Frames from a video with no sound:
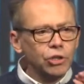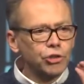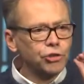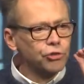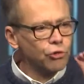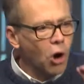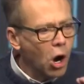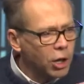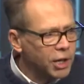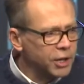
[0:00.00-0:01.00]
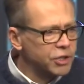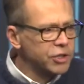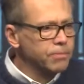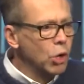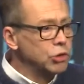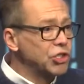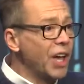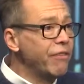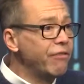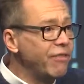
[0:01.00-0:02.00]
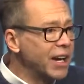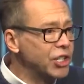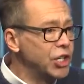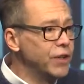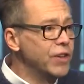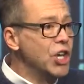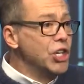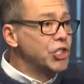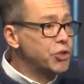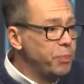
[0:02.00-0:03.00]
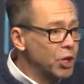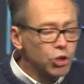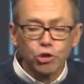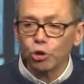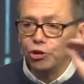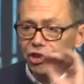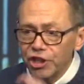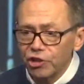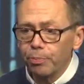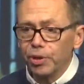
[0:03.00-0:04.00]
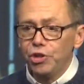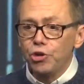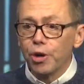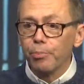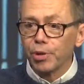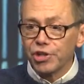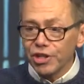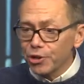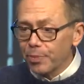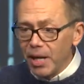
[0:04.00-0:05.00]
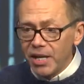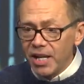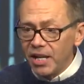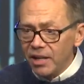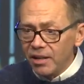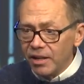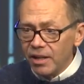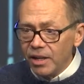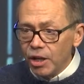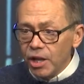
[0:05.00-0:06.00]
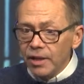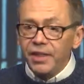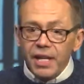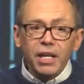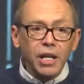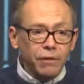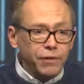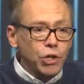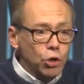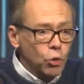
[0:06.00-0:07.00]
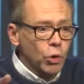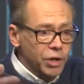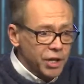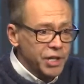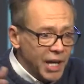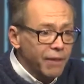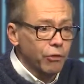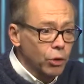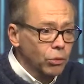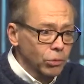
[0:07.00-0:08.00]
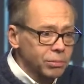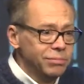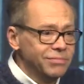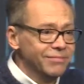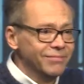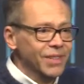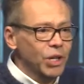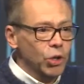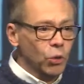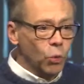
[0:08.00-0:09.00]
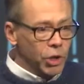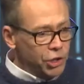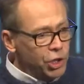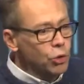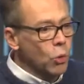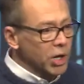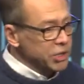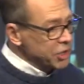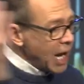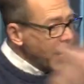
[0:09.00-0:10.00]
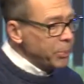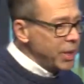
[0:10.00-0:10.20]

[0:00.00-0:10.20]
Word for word: strongest, most effective spiritual discipline you can participate in, then if you were the devil, wouldn't you want to stop